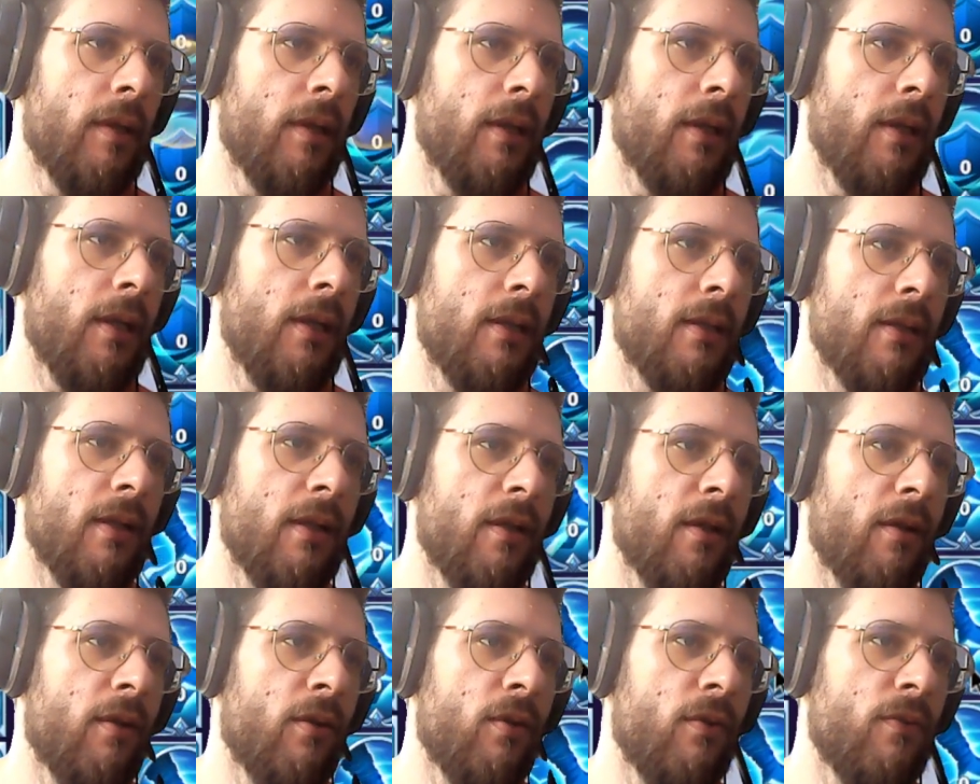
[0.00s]
It's
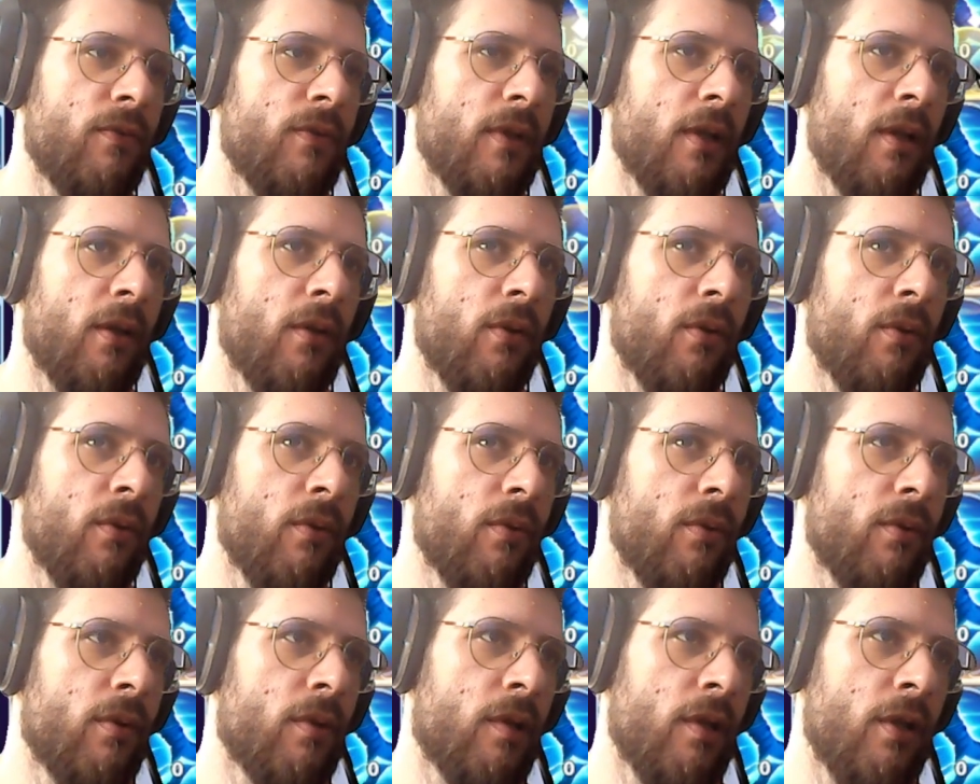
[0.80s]
either Health Cycle
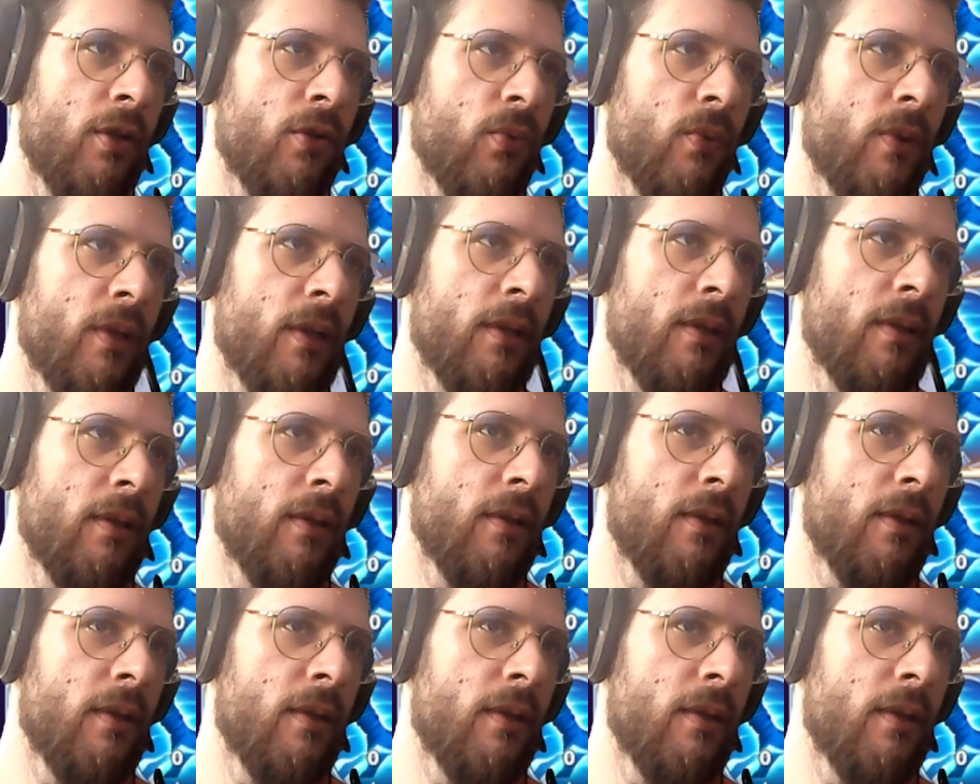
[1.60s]
or this one.